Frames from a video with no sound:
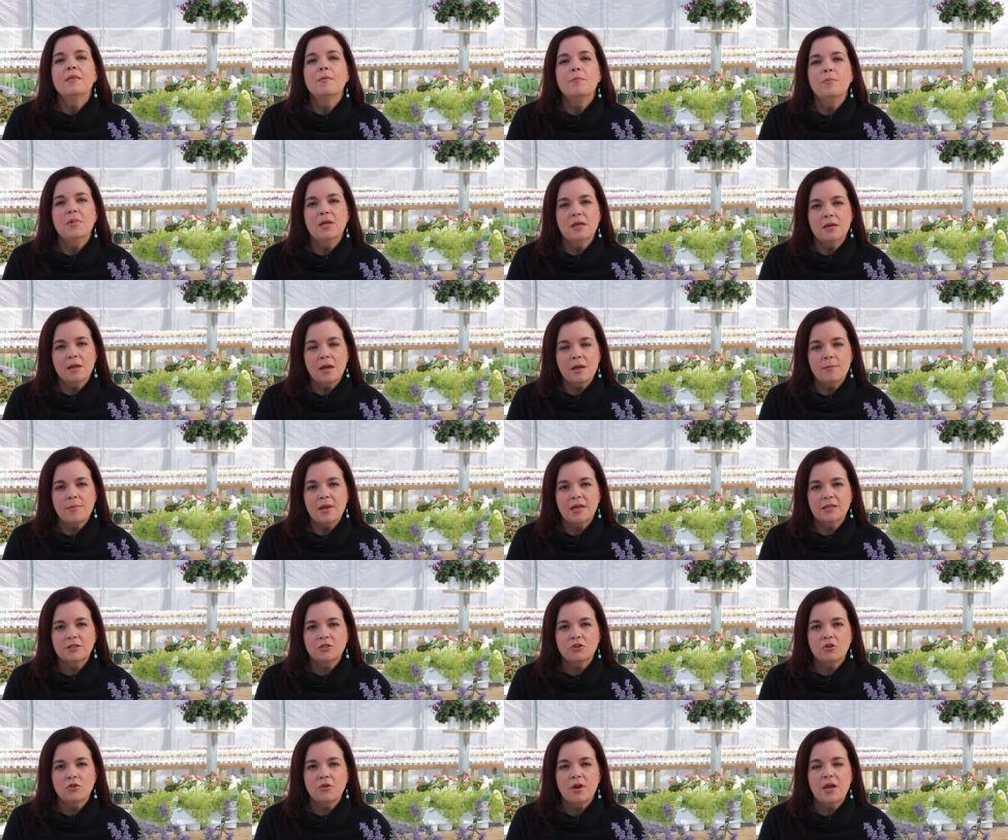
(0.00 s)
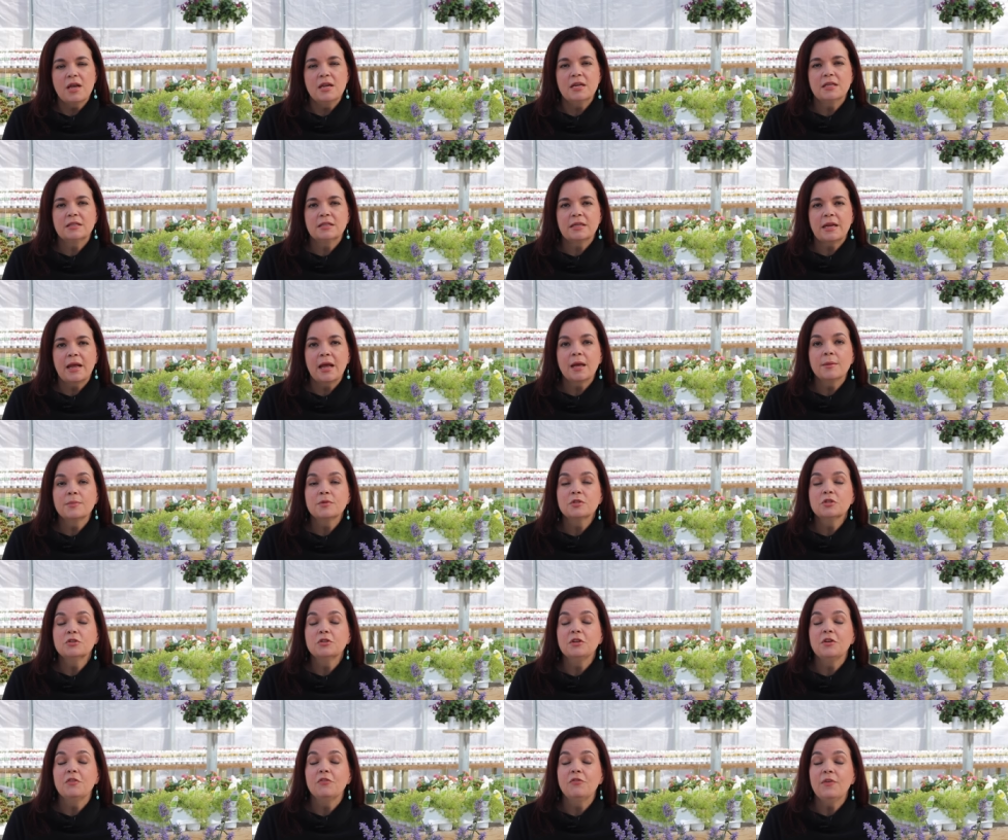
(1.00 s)
Midnight Masquerade is an
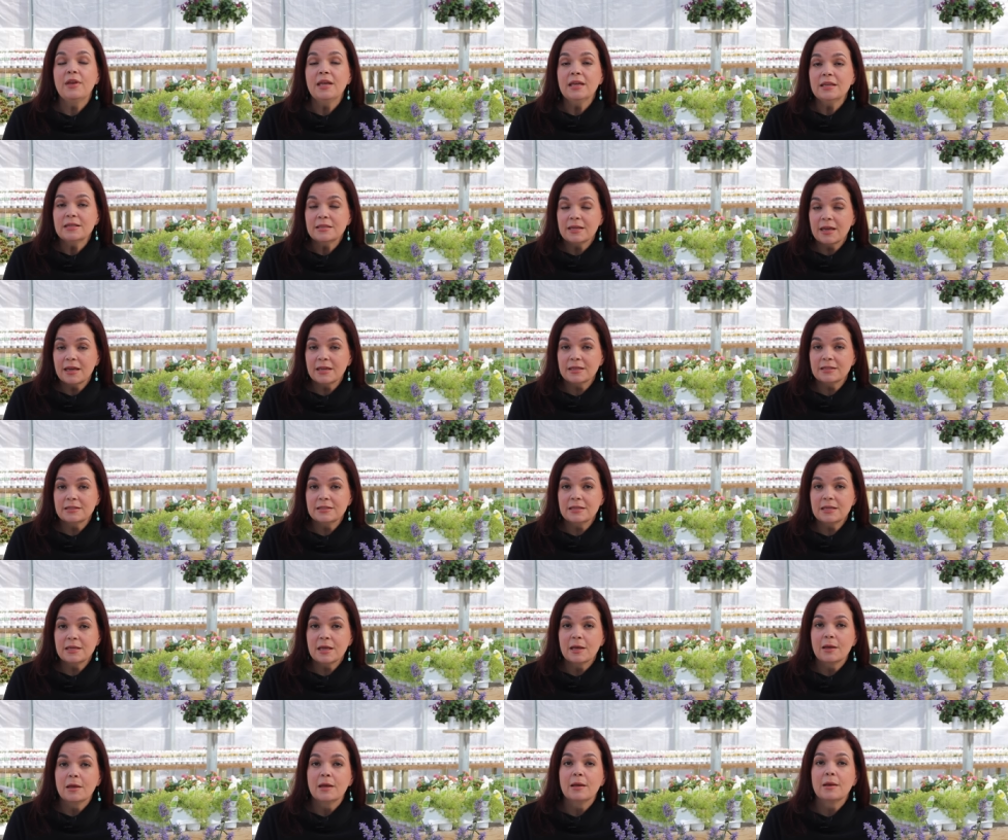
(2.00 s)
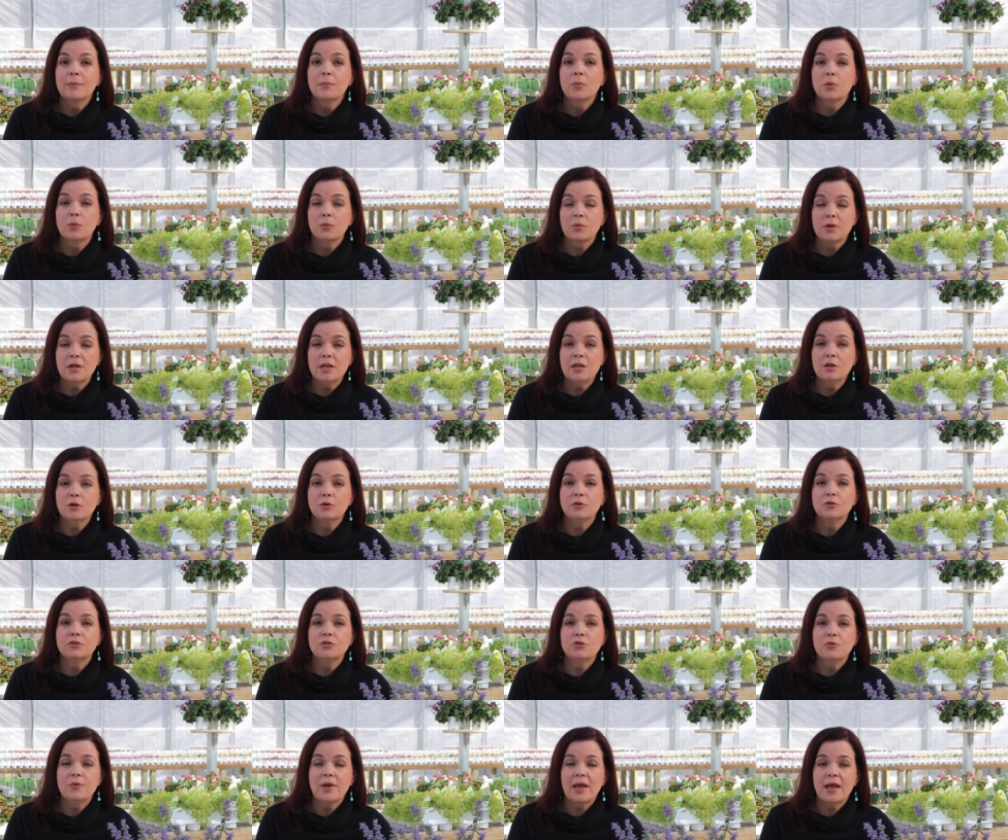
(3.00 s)
absolutely fantastic
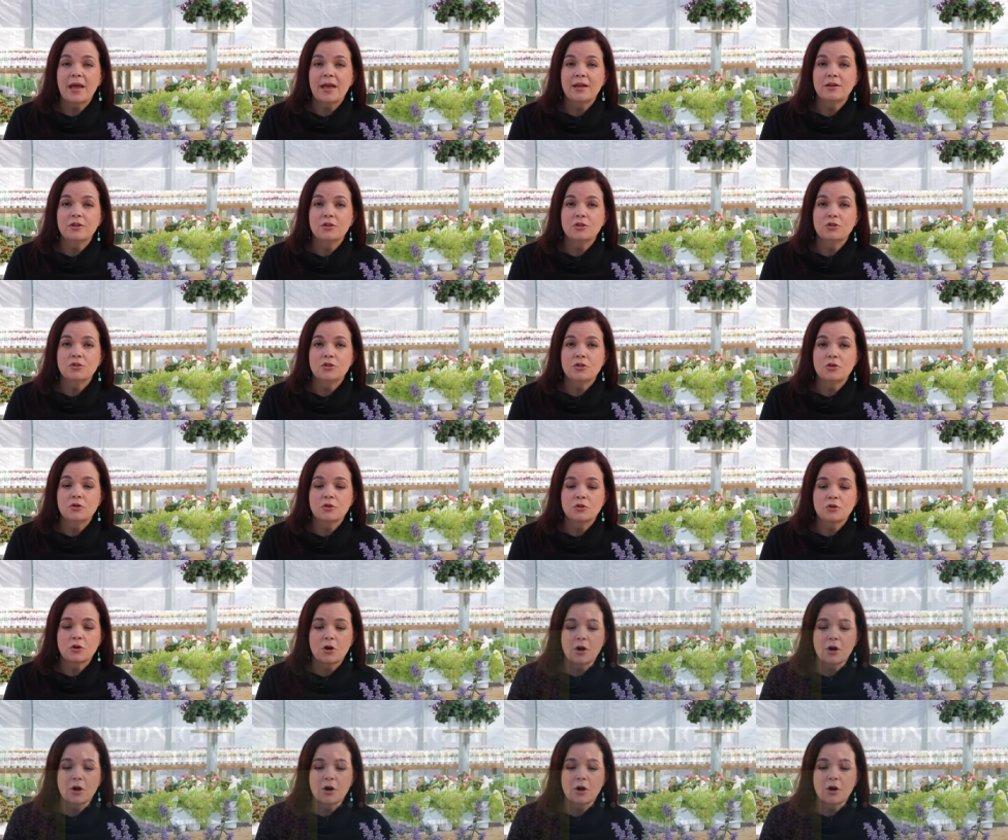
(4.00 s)
perennial to add to your